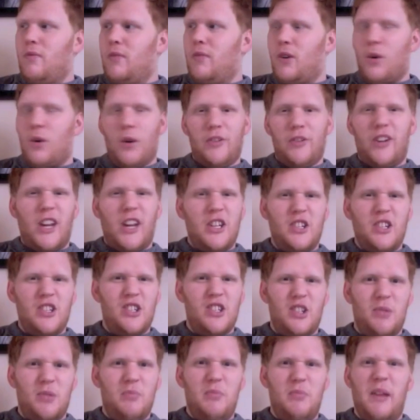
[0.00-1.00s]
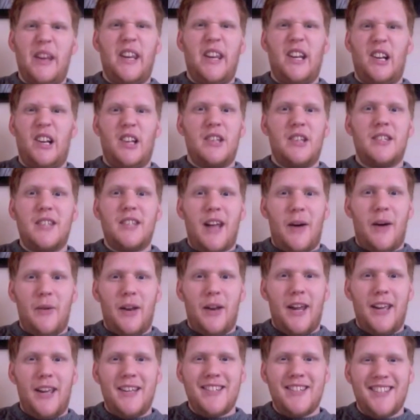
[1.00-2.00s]
qualifications are meaningless
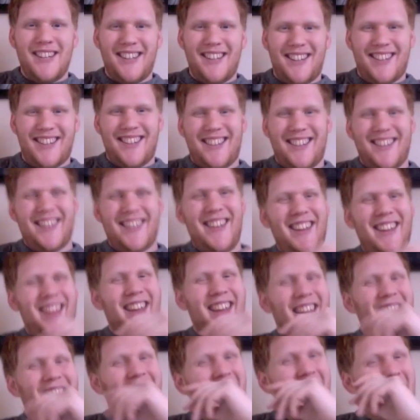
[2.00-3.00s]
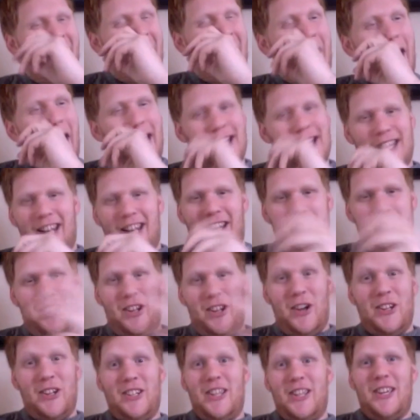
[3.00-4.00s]
nowadays. As they're like
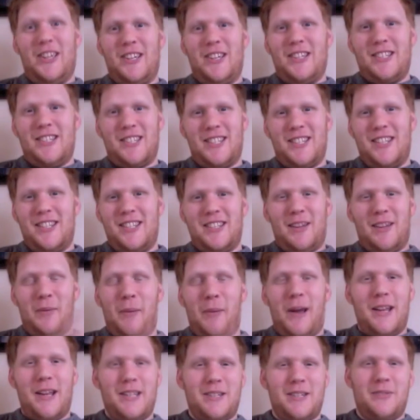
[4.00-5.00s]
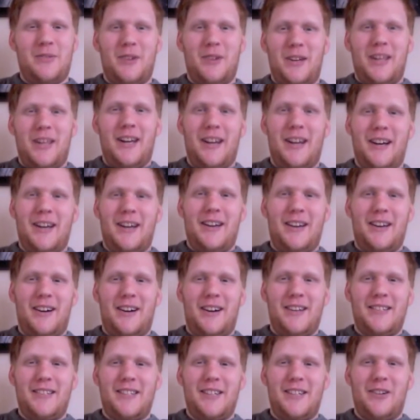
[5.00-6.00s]
9 years since I passed my
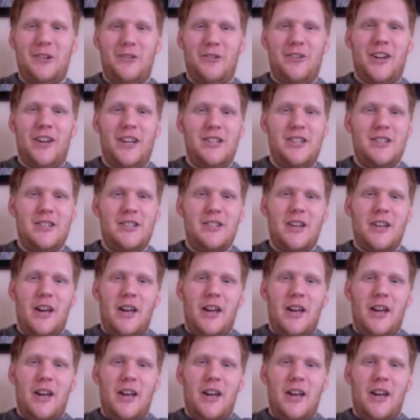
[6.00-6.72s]
IT qualifications.